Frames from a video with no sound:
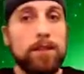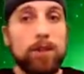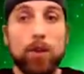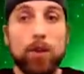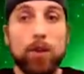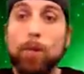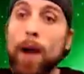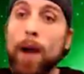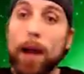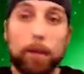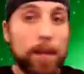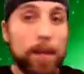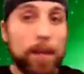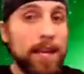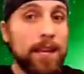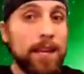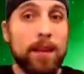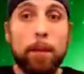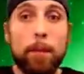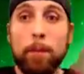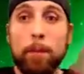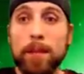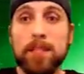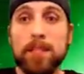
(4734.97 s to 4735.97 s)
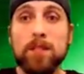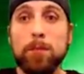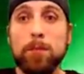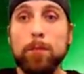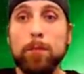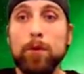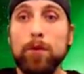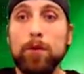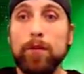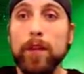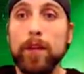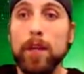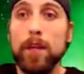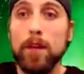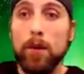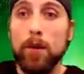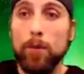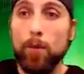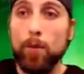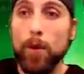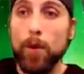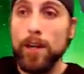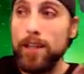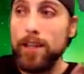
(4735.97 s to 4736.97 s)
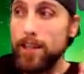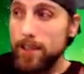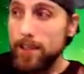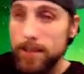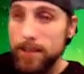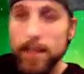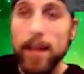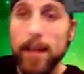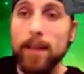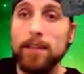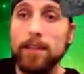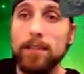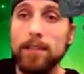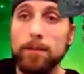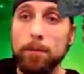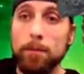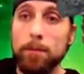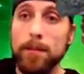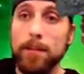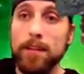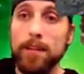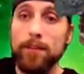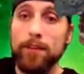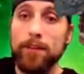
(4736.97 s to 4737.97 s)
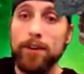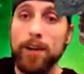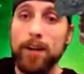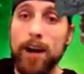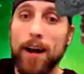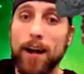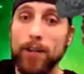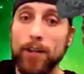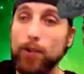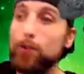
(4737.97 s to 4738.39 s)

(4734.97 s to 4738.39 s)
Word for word: You might be in the Mist movie one of these days, believe it or not.